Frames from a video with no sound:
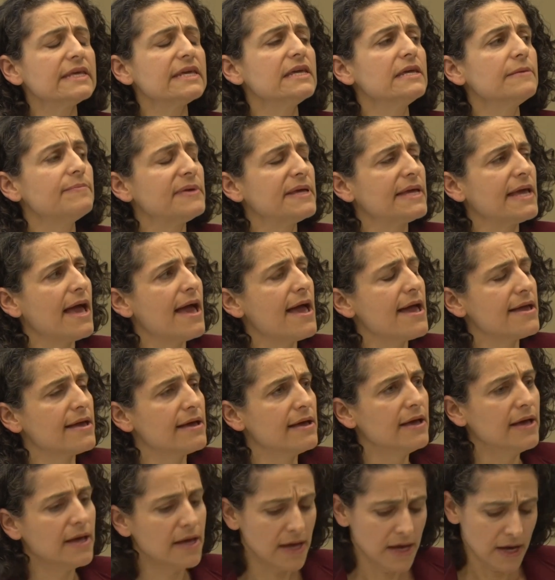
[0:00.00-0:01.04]
the EPA
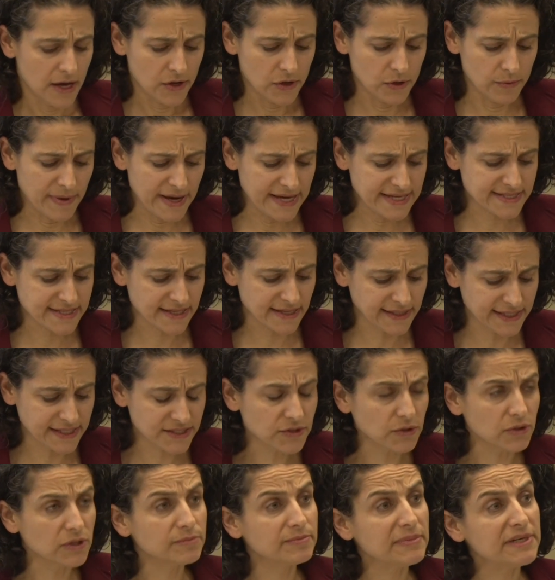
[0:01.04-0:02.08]
who basically
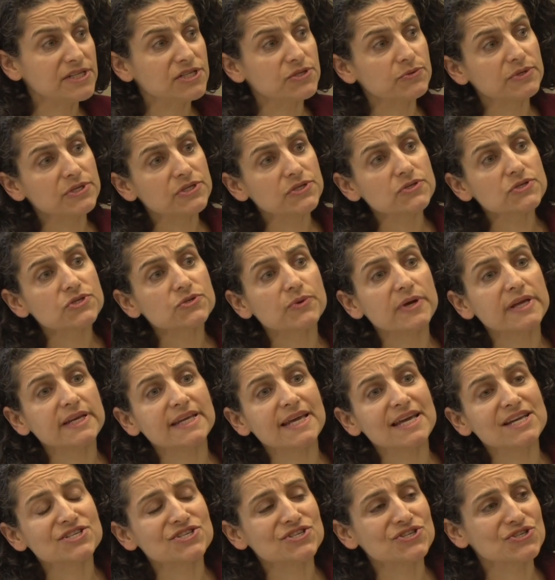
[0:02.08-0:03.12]
told me to reduce
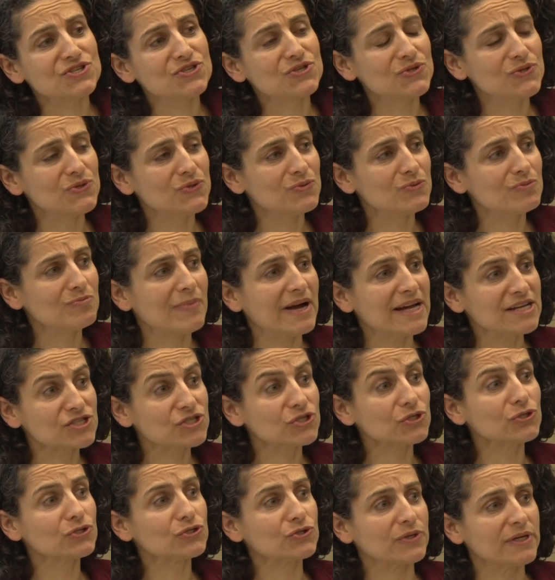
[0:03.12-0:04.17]
radiation to my
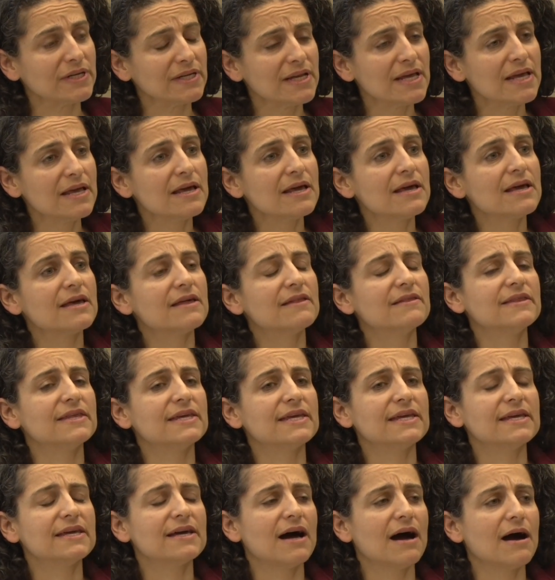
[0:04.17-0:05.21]
children.
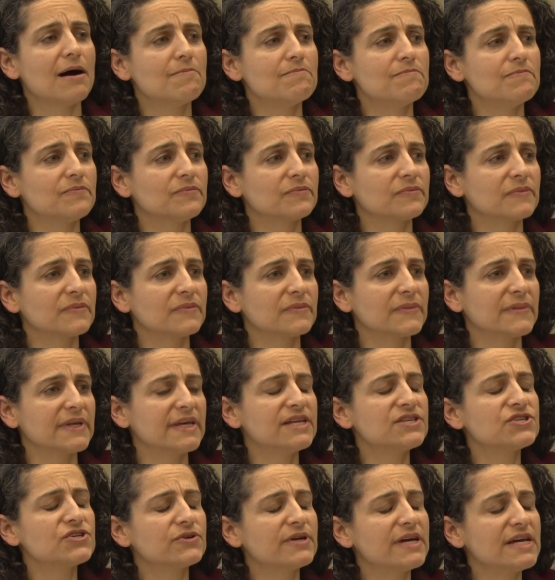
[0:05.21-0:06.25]
The
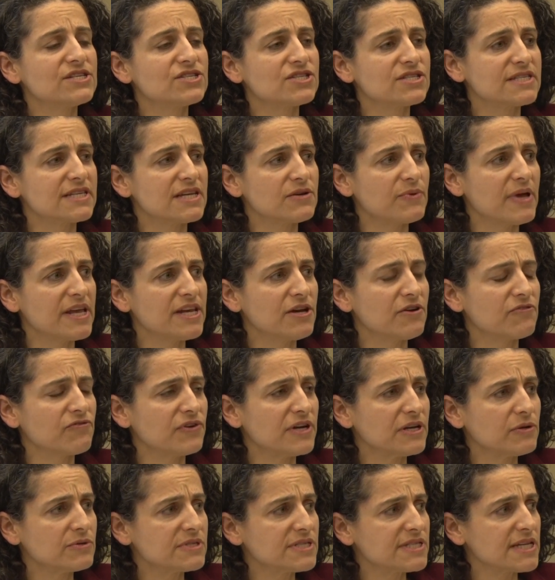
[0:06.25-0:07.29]
interagency radio
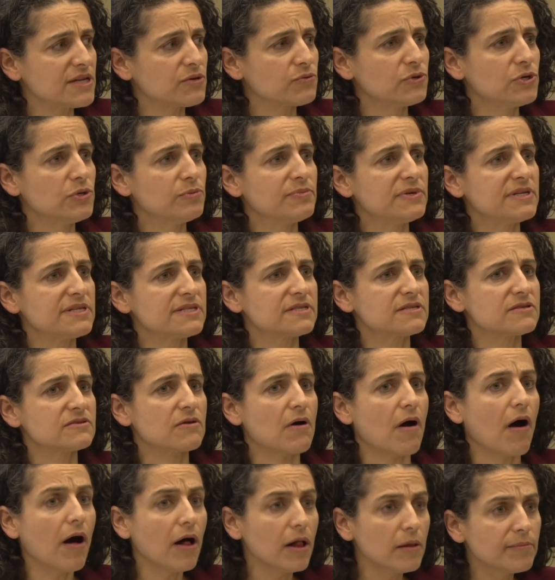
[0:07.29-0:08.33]
frequency group is
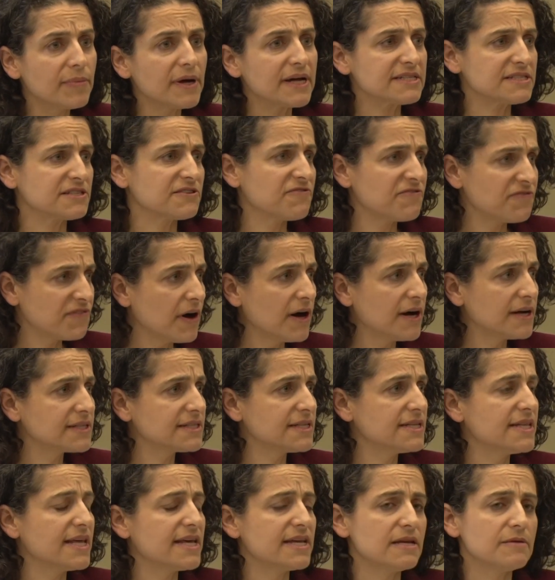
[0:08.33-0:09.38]
all but
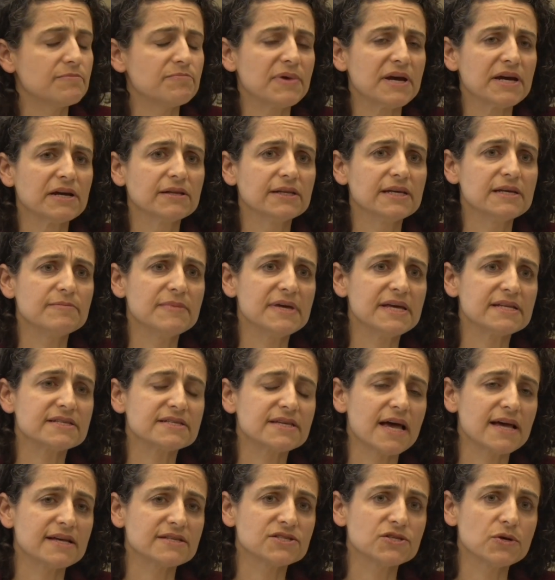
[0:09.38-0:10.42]
defunct in that it barely
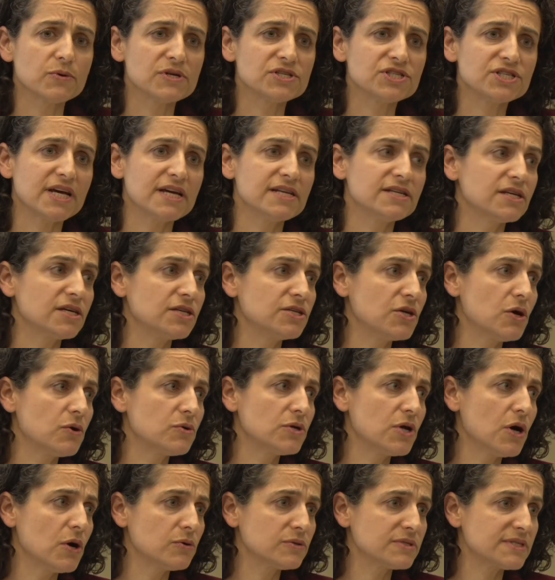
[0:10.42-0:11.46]
meets, has no agenda, no
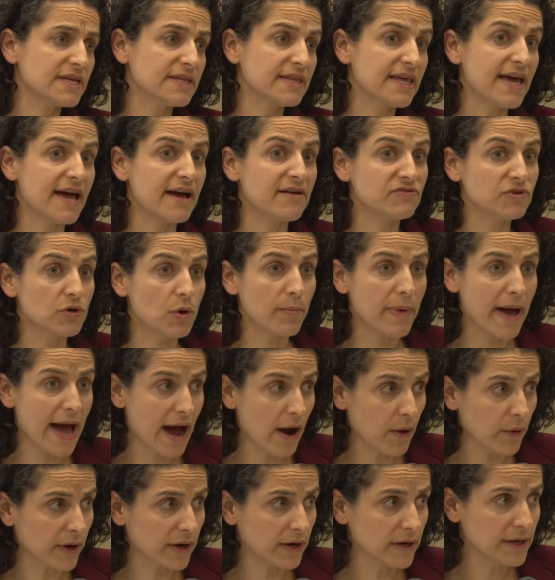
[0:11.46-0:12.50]
notes, and they have no
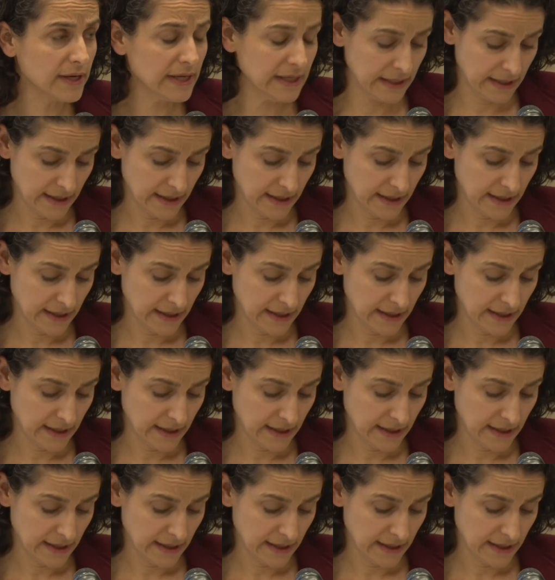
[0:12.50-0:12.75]
power.